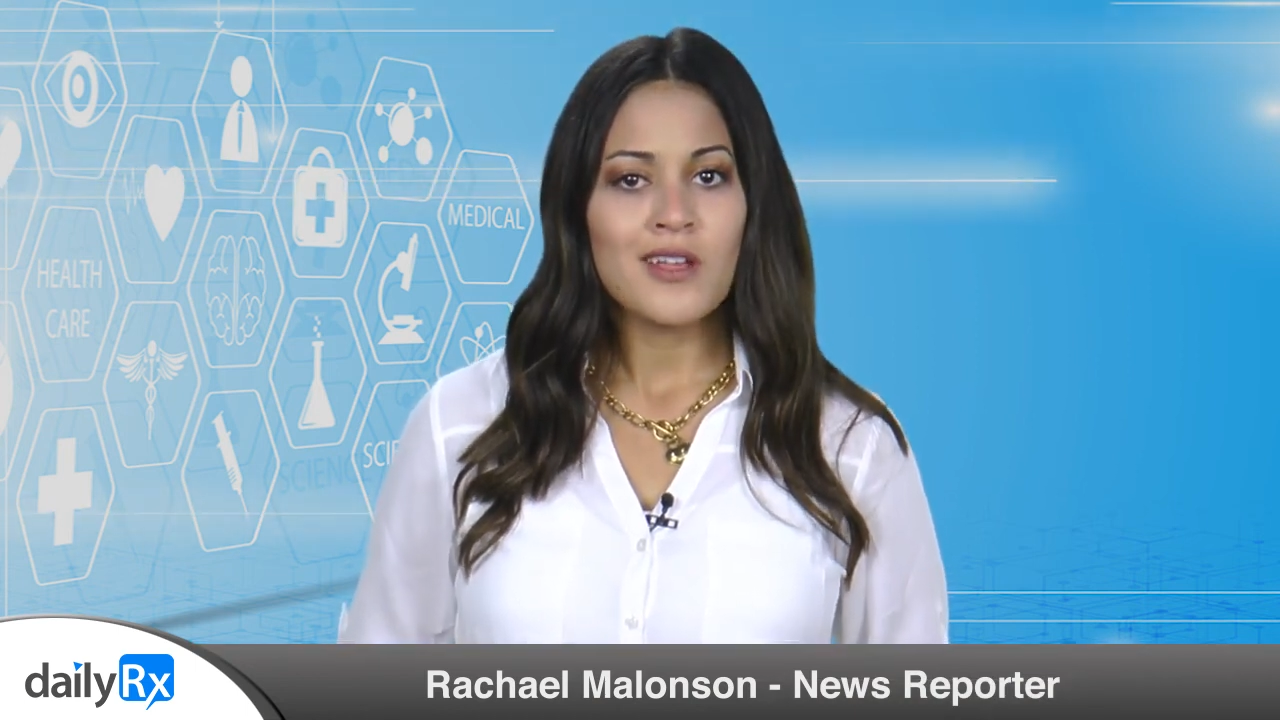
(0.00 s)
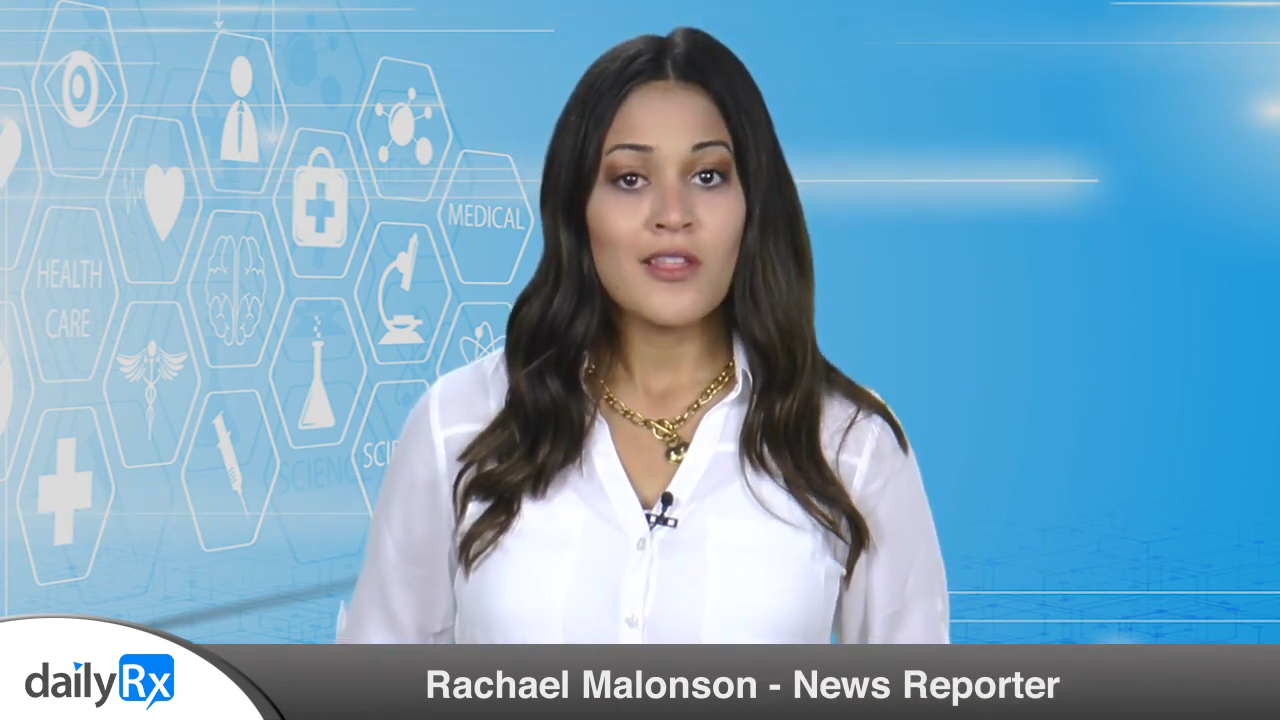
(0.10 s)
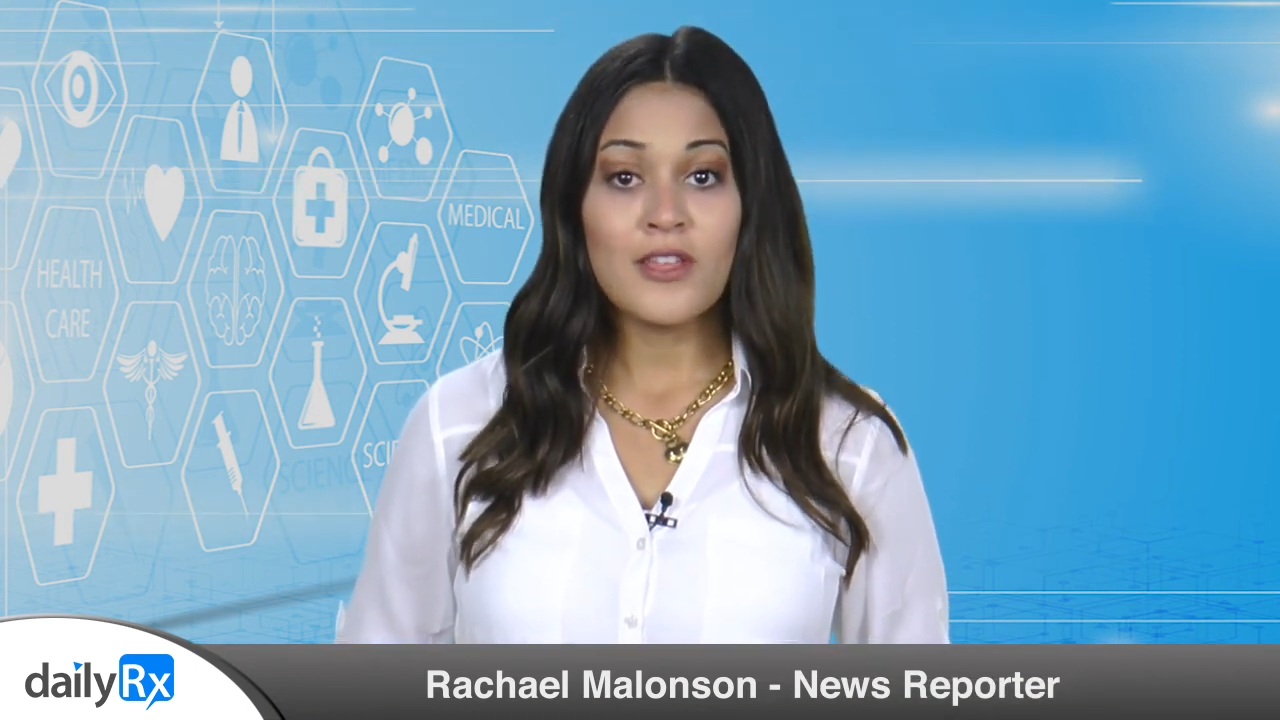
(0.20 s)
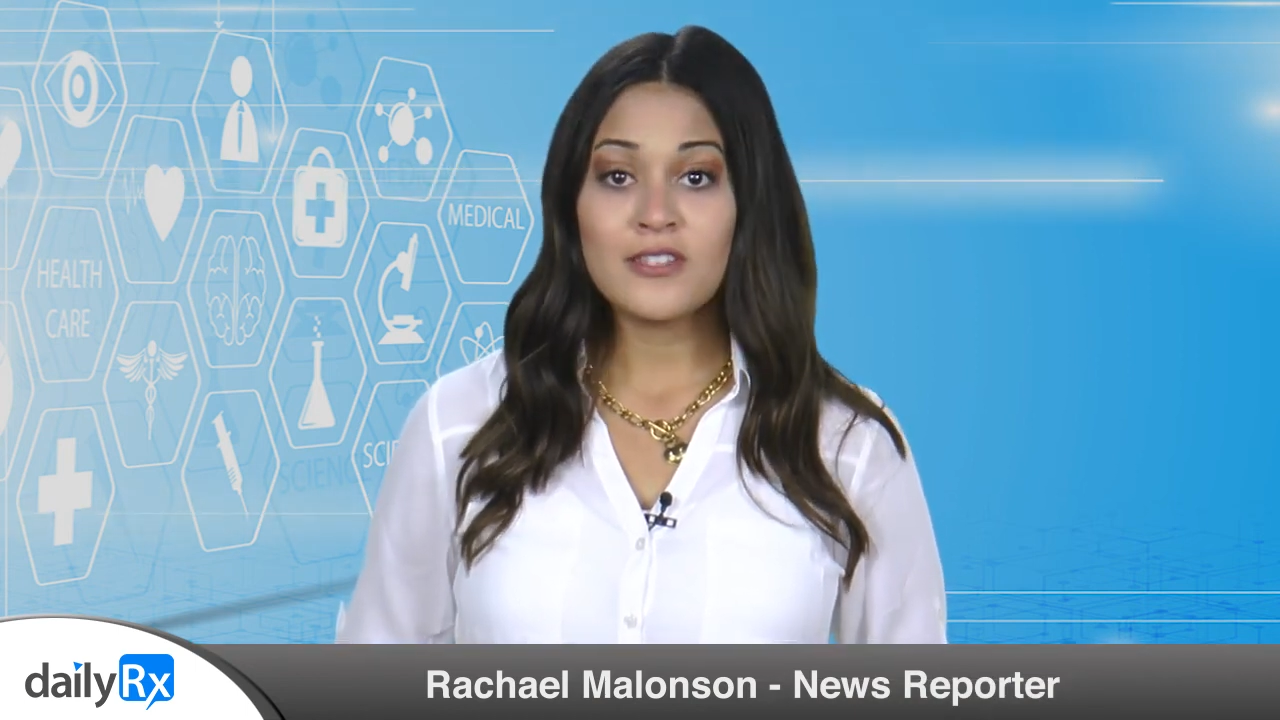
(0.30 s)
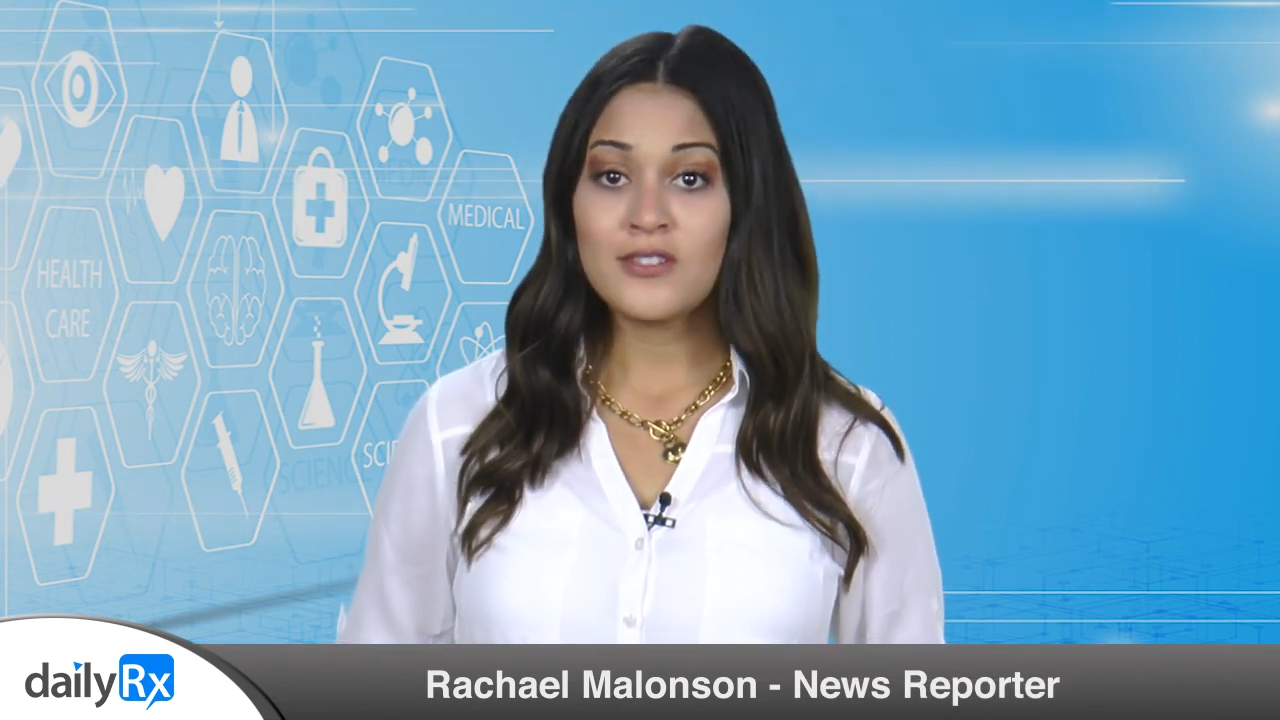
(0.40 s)

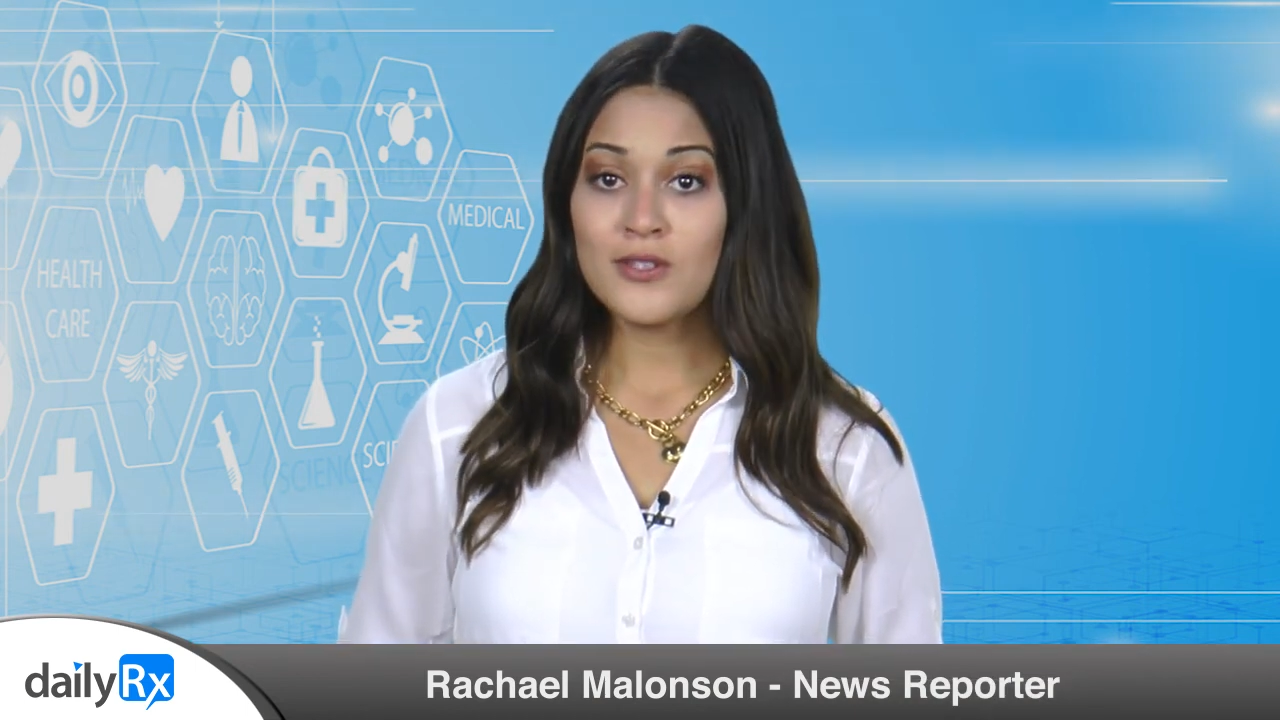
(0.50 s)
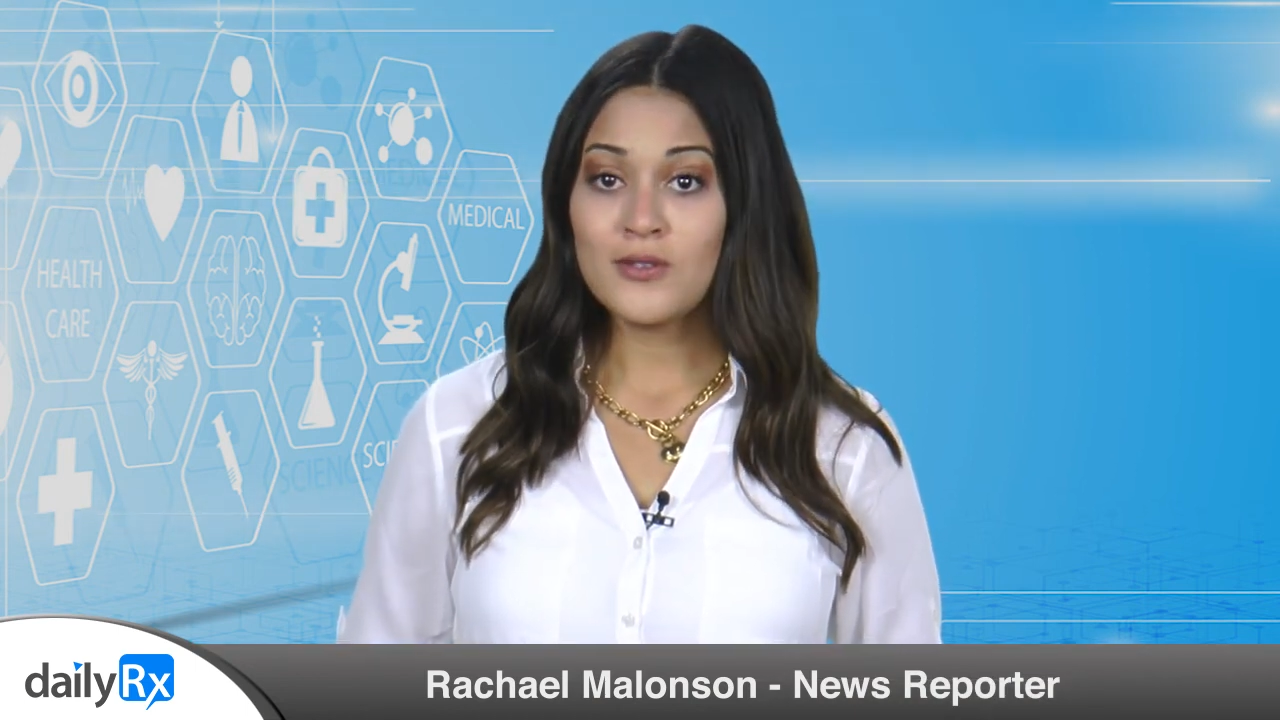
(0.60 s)
This new